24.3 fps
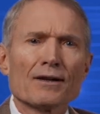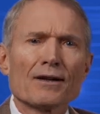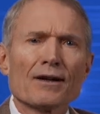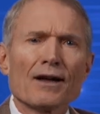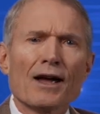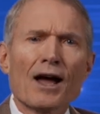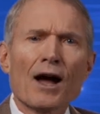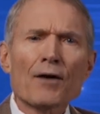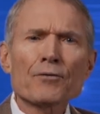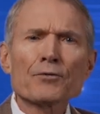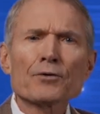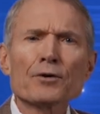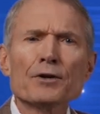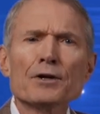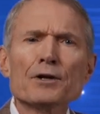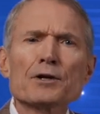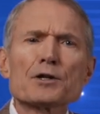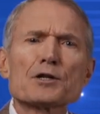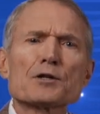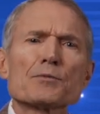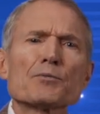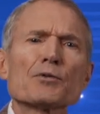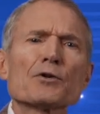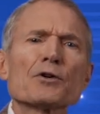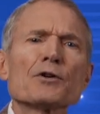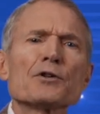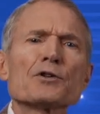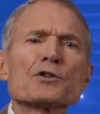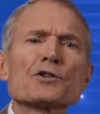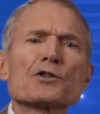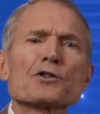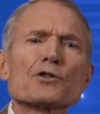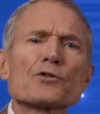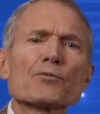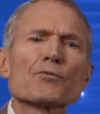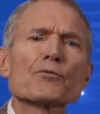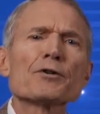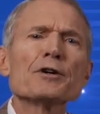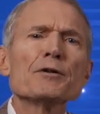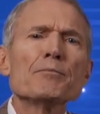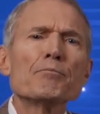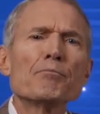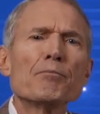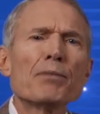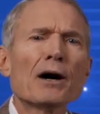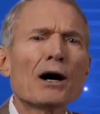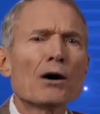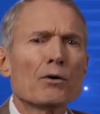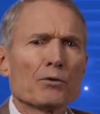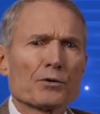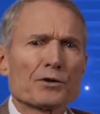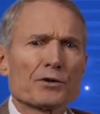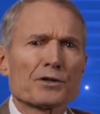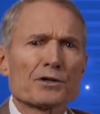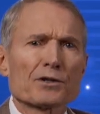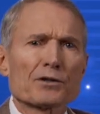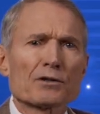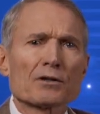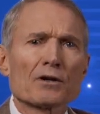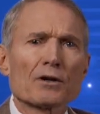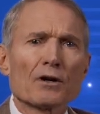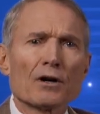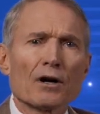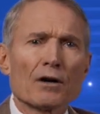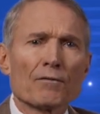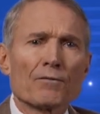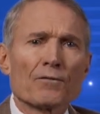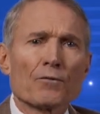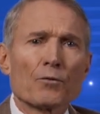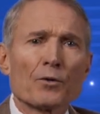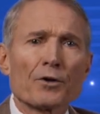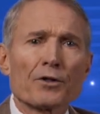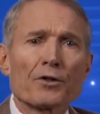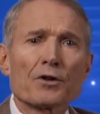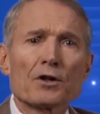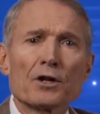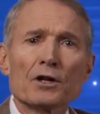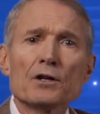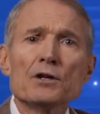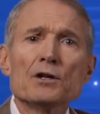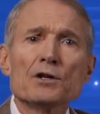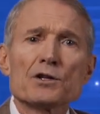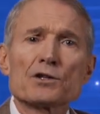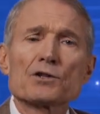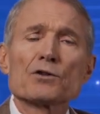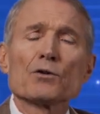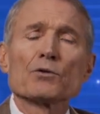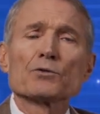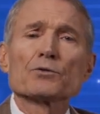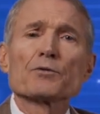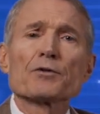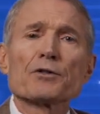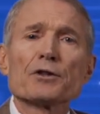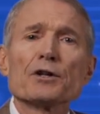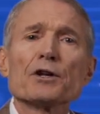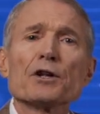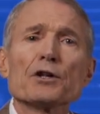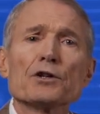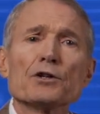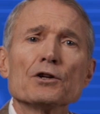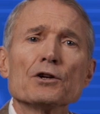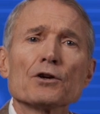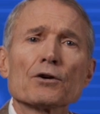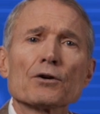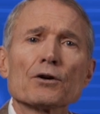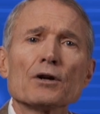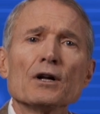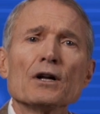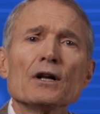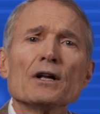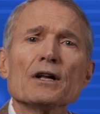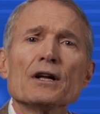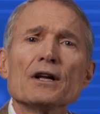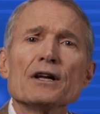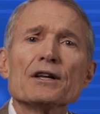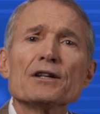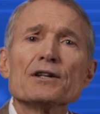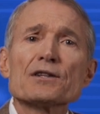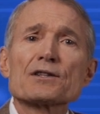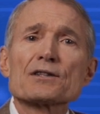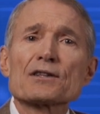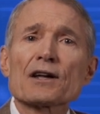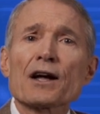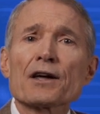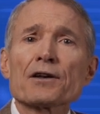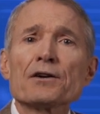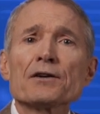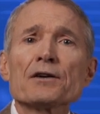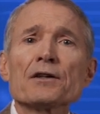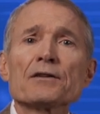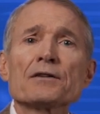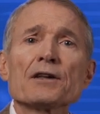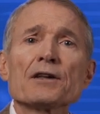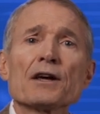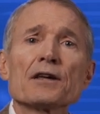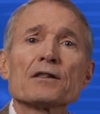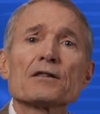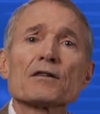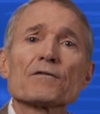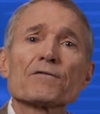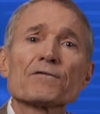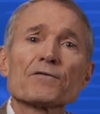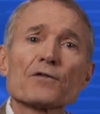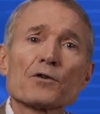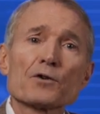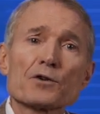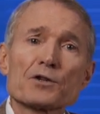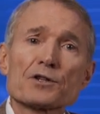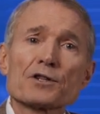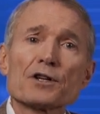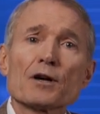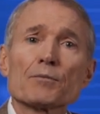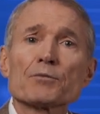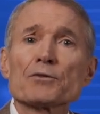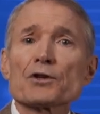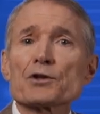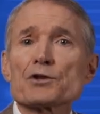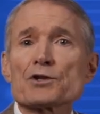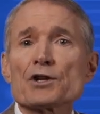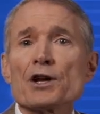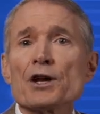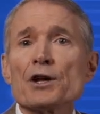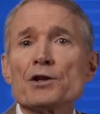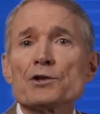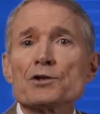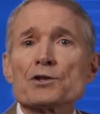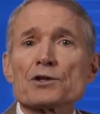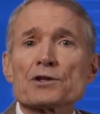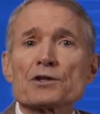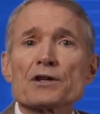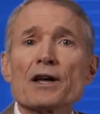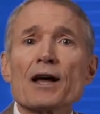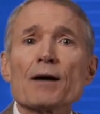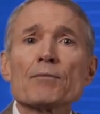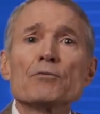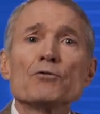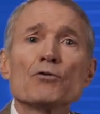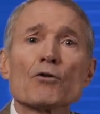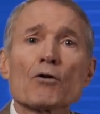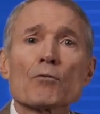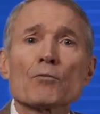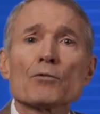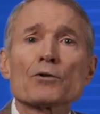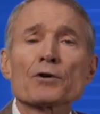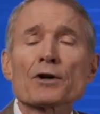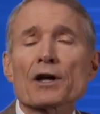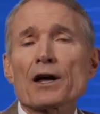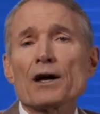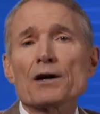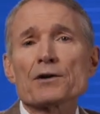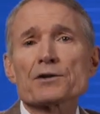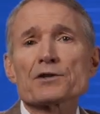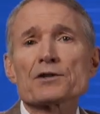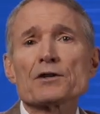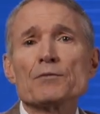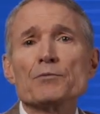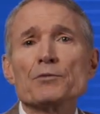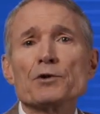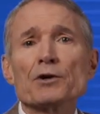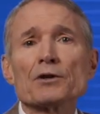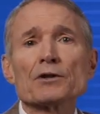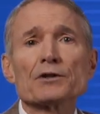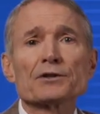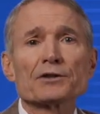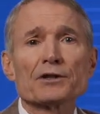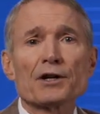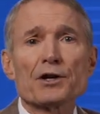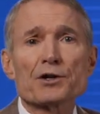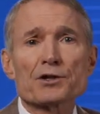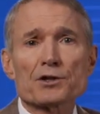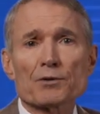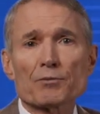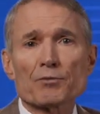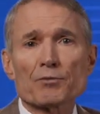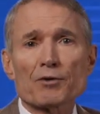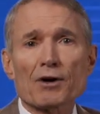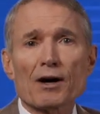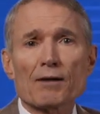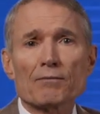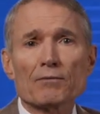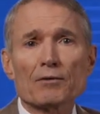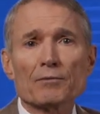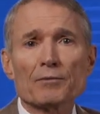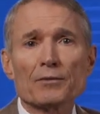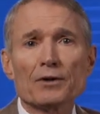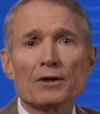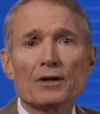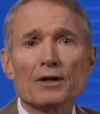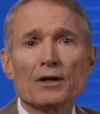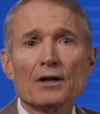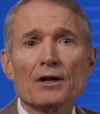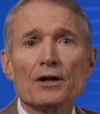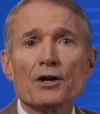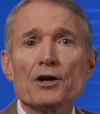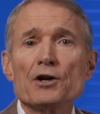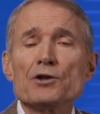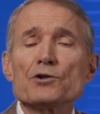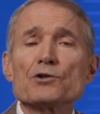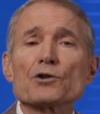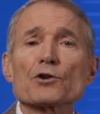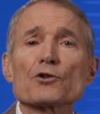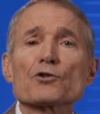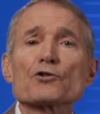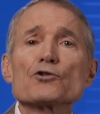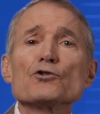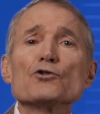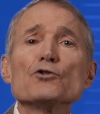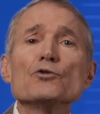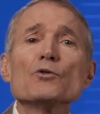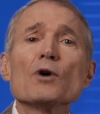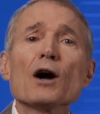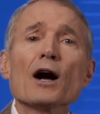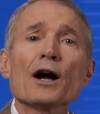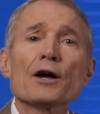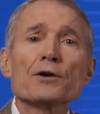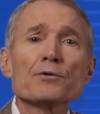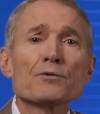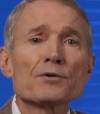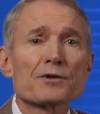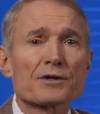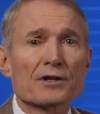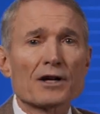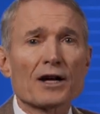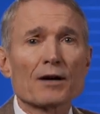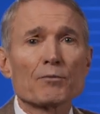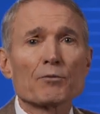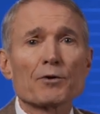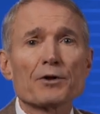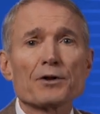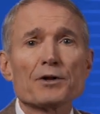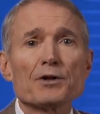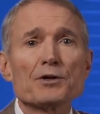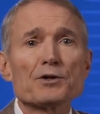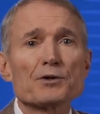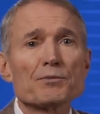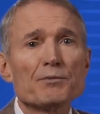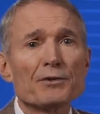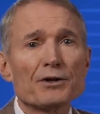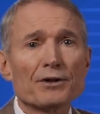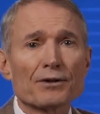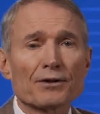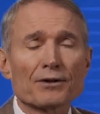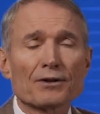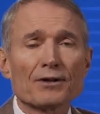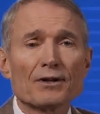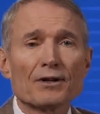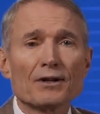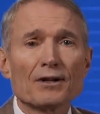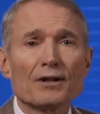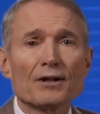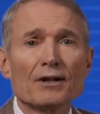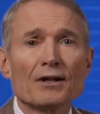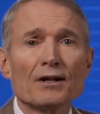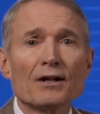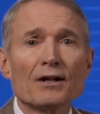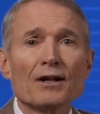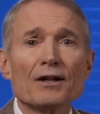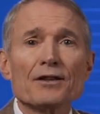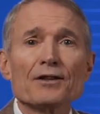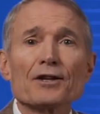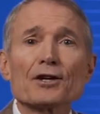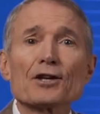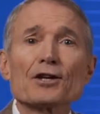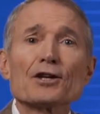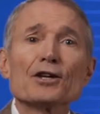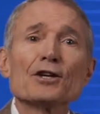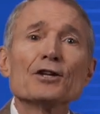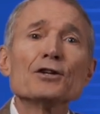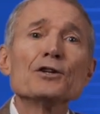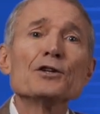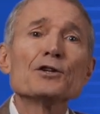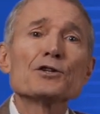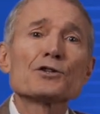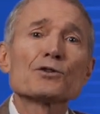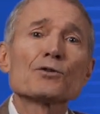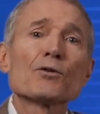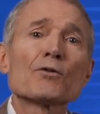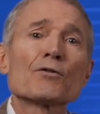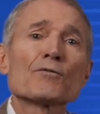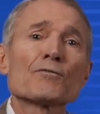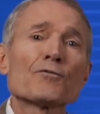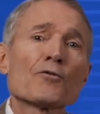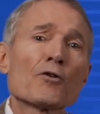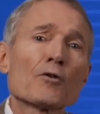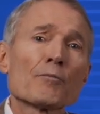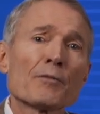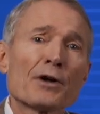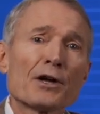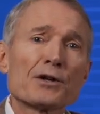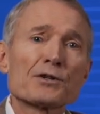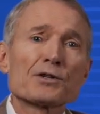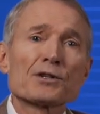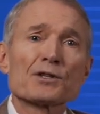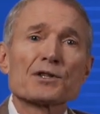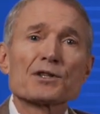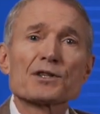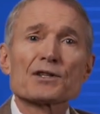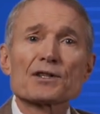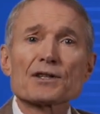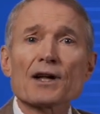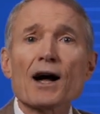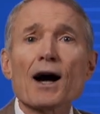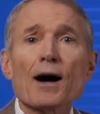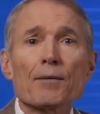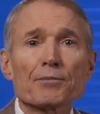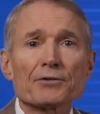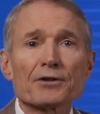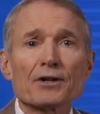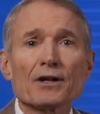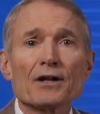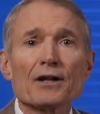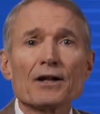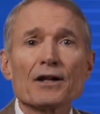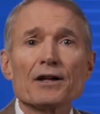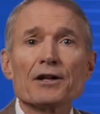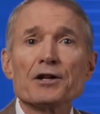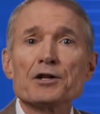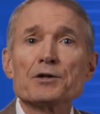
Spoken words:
After he experienced 3 bouts with kidney stones within a year, he decided to take the first step to change his abnormal calcium utilization problem. He took 2 Hydrozyme with each meal. The kidney stone formation stopped, and